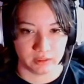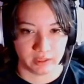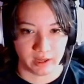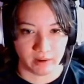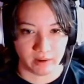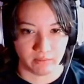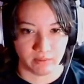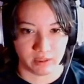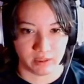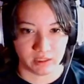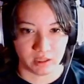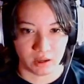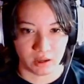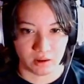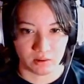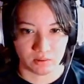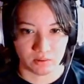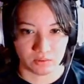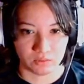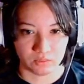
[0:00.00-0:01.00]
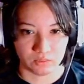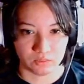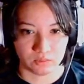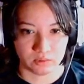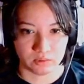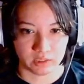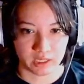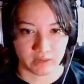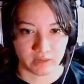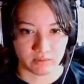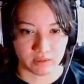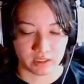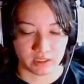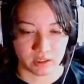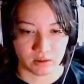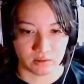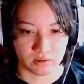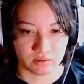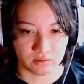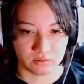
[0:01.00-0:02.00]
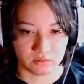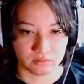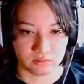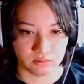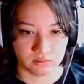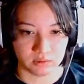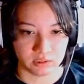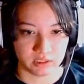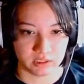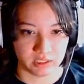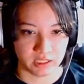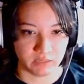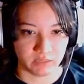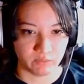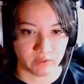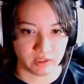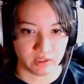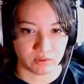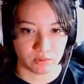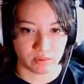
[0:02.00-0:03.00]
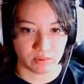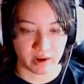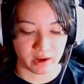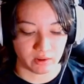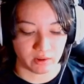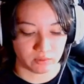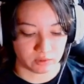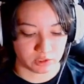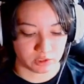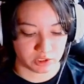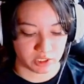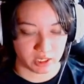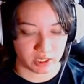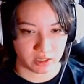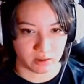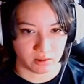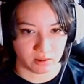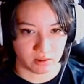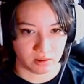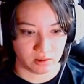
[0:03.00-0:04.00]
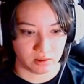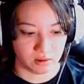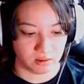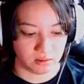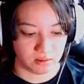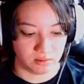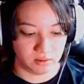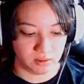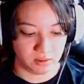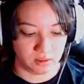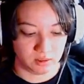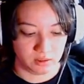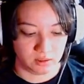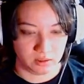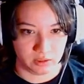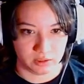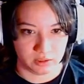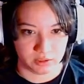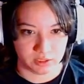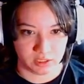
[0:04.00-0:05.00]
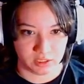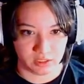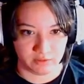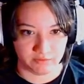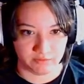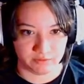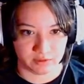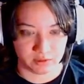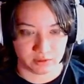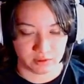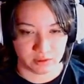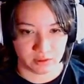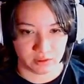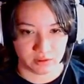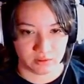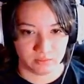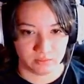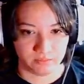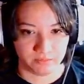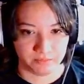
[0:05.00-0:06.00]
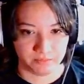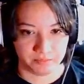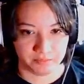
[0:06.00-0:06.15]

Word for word: Carry on, carry on. Can we crouch at all? Shift? No?